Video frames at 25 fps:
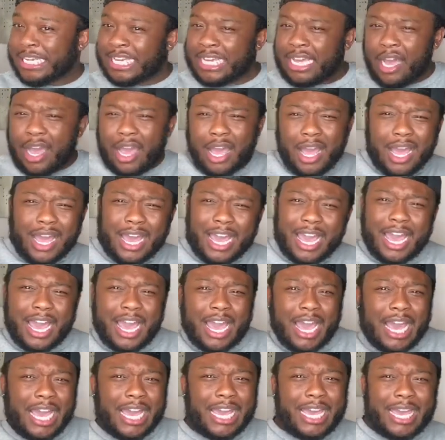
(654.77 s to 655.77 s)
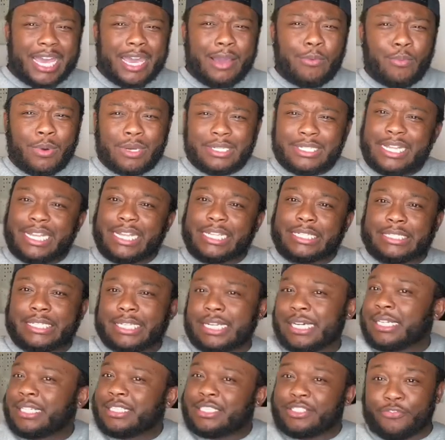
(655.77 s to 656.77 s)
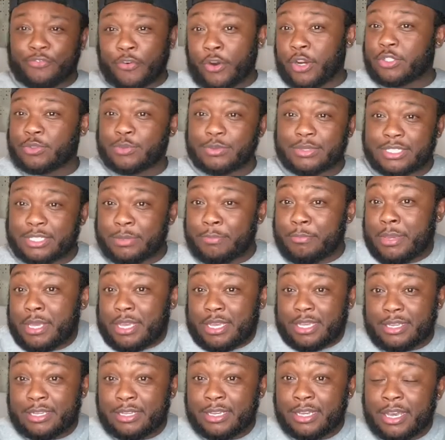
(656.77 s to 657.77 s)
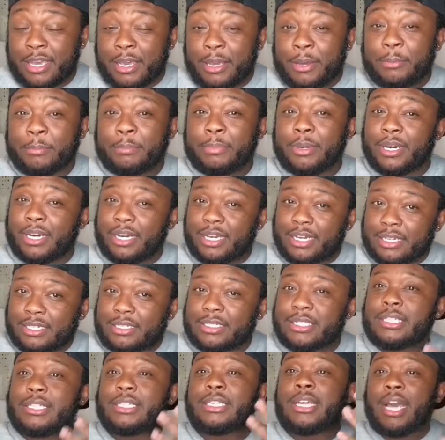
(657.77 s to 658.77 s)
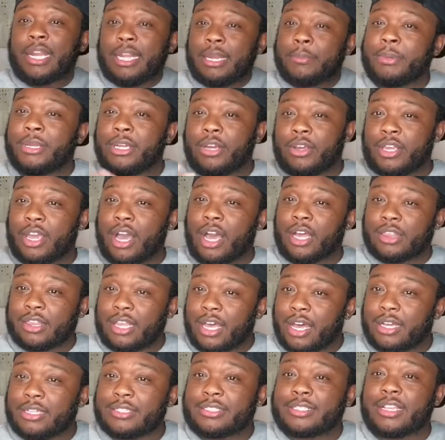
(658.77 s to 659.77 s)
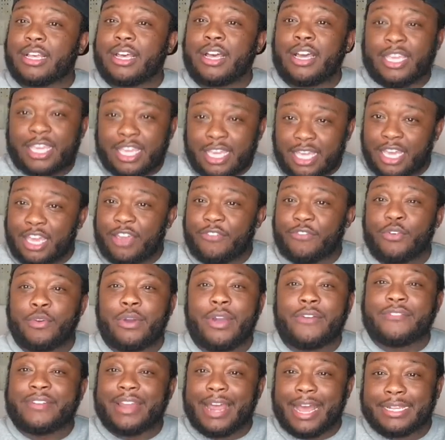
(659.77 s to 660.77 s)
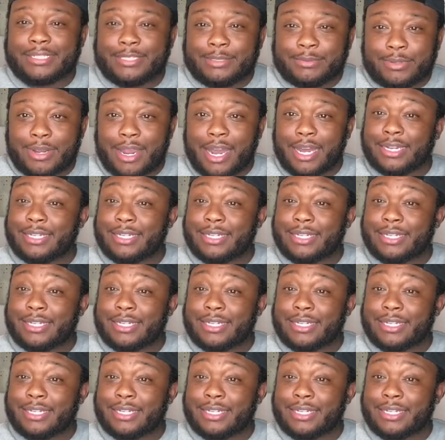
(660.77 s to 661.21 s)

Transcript: it wasn't as good as the first one to me, but y'all let me know y'all thoughts. Again, if you have not subscribed to